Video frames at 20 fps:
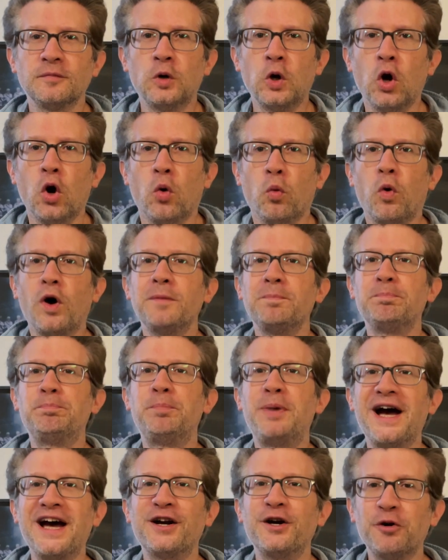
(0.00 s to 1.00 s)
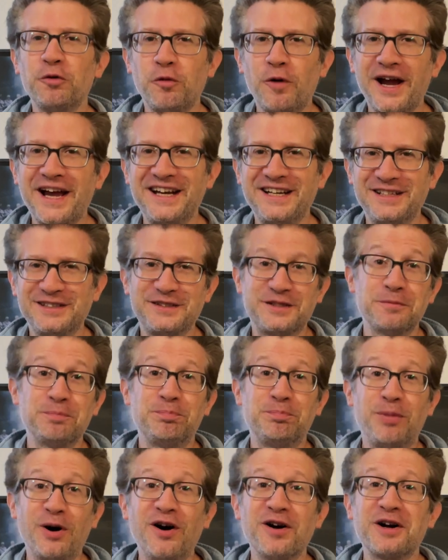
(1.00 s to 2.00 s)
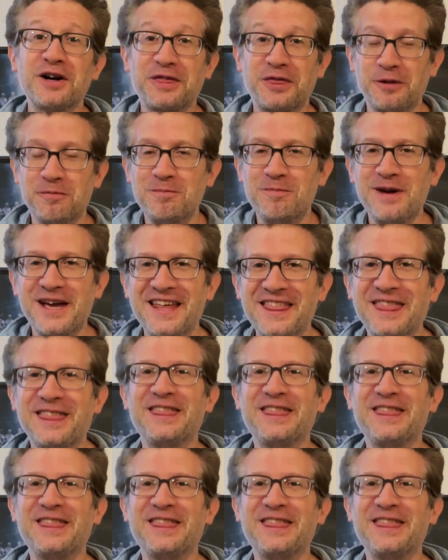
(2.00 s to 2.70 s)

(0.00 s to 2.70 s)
What better way to debunk the myth